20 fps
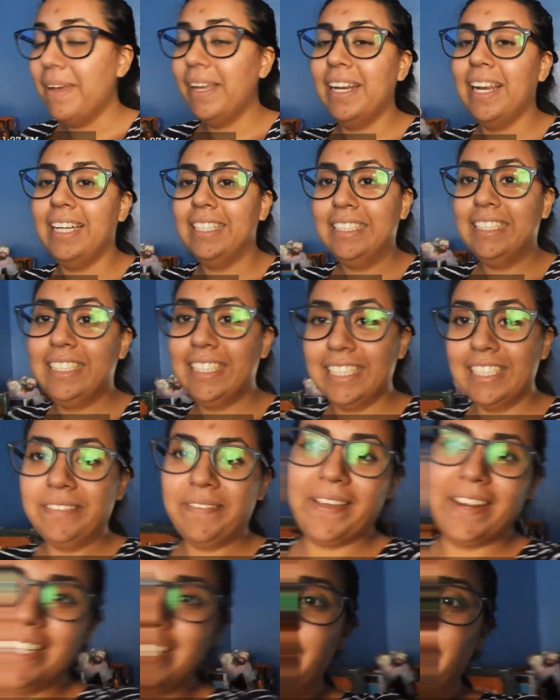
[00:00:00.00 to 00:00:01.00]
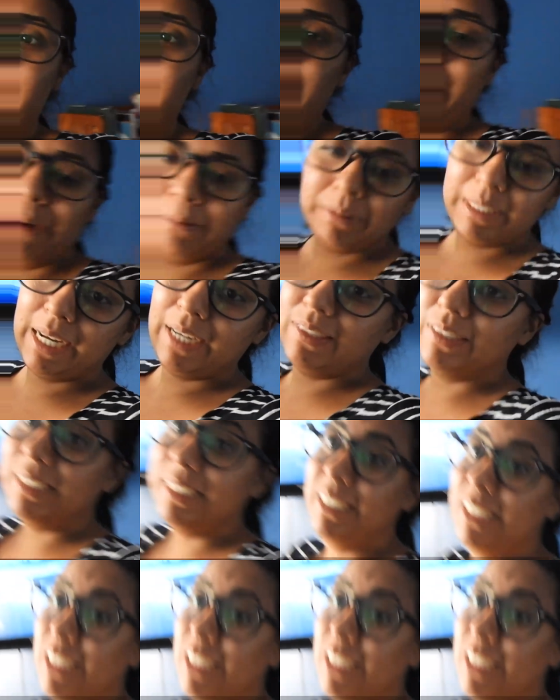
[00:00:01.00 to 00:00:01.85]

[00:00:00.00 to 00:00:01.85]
and I just made it to my mom's house.